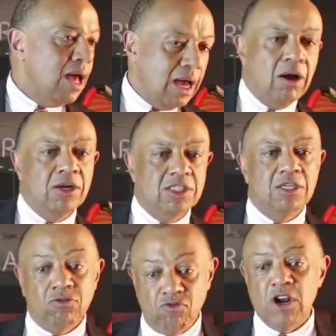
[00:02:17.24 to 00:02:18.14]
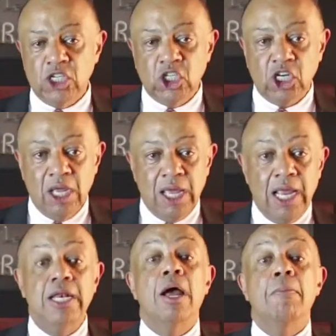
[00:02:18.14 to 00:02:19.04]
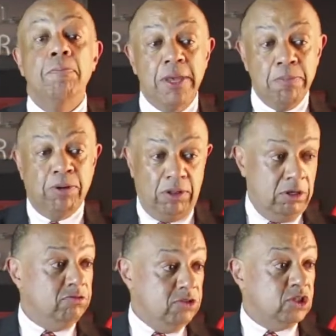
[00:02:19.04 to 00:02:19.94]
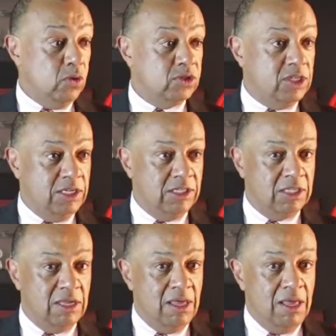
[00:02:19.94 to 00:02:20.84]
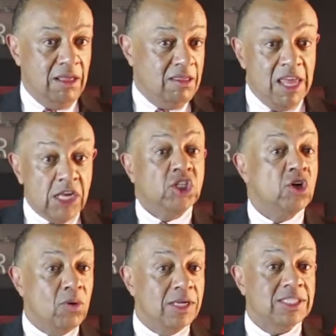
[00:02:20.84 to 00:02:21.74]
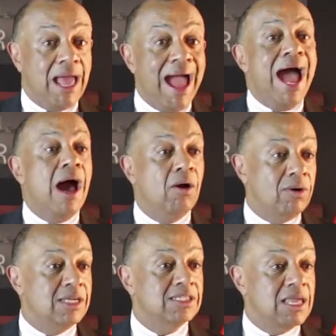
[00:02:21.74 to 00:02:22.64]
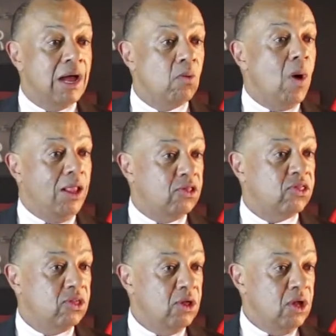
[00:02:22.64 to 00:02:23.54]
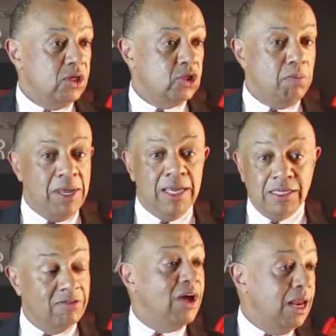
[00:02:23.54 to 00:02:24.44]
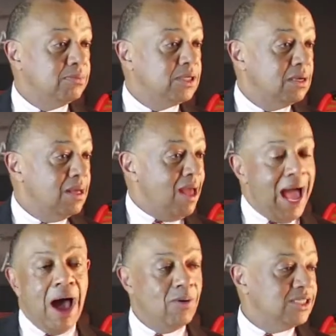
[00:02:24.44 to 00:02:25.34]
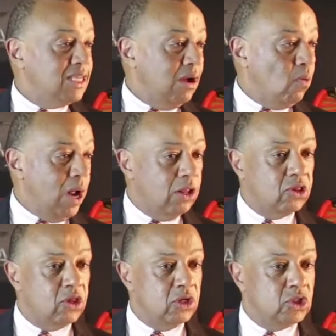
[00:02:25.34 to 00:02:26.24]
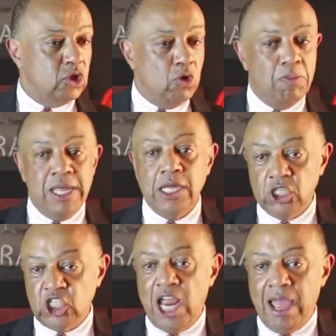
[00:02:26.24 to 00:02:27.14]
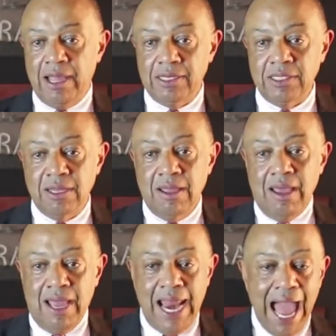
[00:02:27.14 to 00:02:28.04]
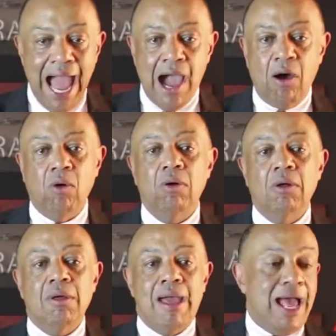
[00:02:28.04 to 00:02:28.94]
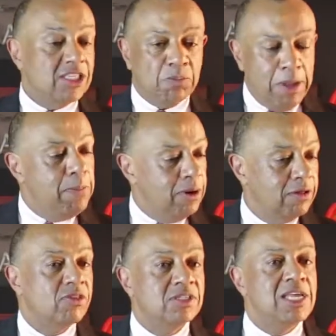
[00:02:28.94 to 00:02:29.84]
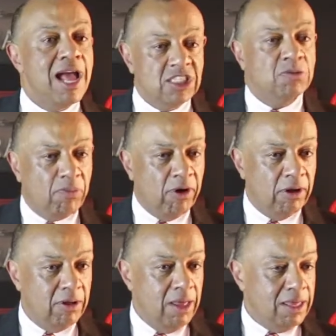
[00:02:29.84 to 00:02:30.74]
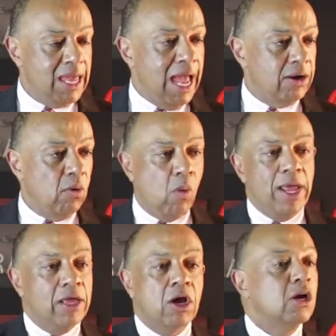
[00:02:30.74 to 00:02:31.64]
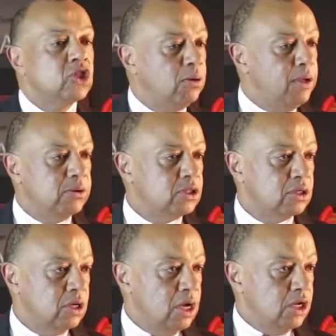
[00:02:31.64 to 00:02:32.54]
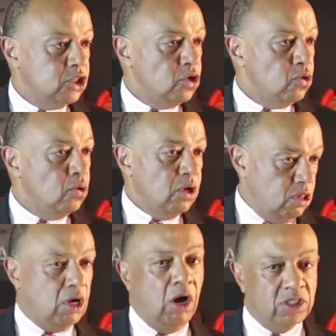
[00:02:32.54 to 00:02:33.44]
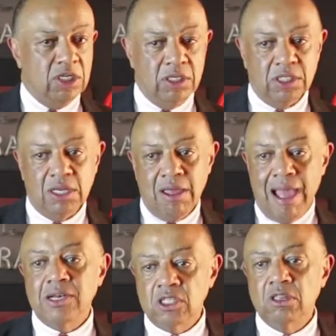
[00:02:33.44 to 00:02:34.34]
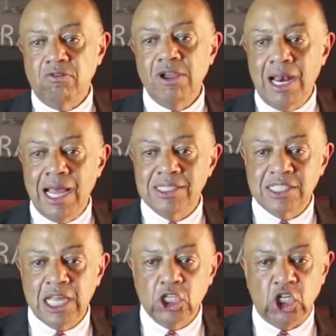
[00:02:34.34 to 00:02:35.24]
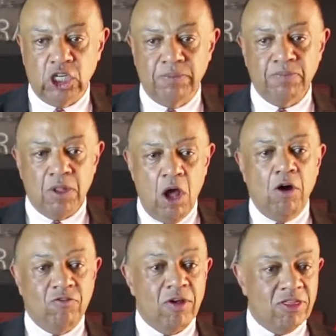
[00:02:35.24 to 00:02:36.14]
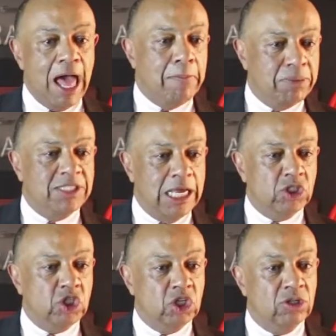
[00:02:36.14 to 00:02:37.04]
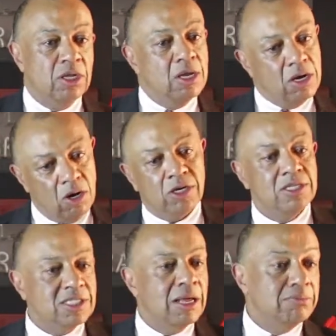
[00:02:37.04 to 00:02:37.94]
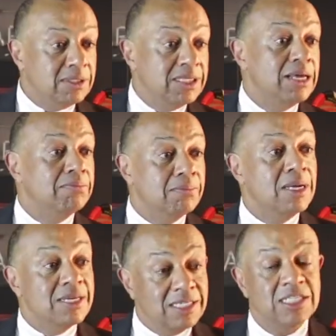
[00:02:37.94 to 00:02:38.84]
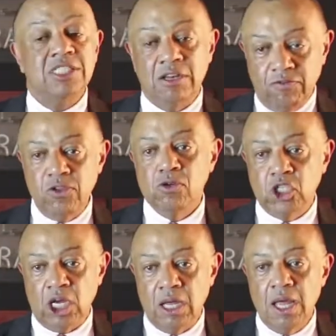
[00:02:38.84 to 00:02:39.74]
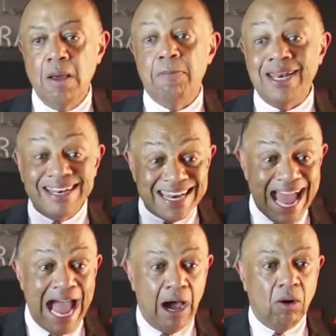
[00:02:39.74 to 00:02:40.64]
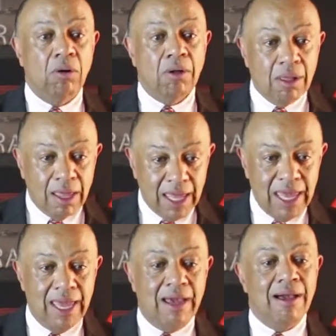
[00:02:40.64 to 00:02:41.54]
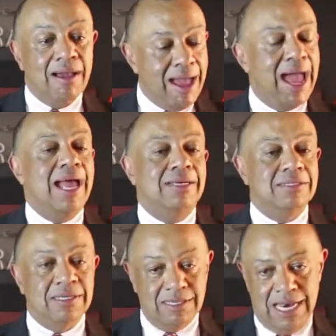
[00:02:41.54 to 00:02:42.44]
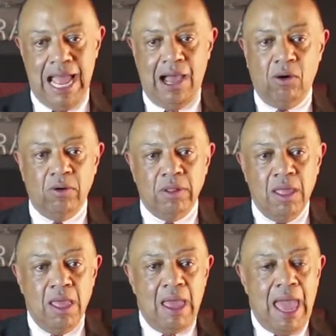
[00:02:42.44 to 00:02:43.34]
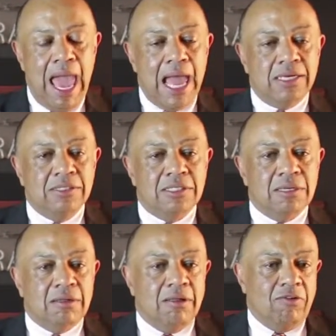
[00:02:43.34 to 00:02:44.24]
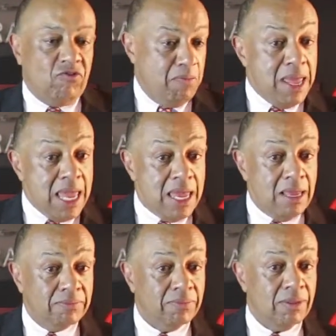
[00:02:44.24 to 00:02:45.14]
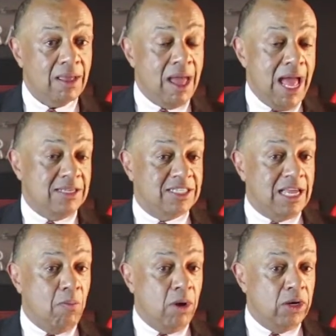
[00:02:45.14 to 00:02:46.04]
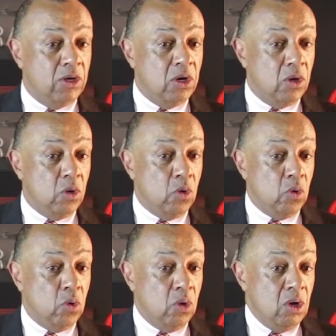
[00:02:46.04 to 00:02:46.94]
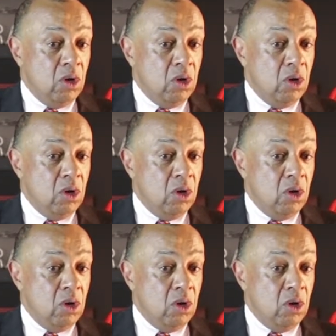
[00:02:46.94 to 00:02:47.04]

a continent rich in people resources. The issue is, how is that wealth to be developed? How is that wealth to be shared? And how, as people of the diaspora, can we contribute to the continent and to the realization of that potential, not in some dim, distant future, but now, here and now. And for me, as someone who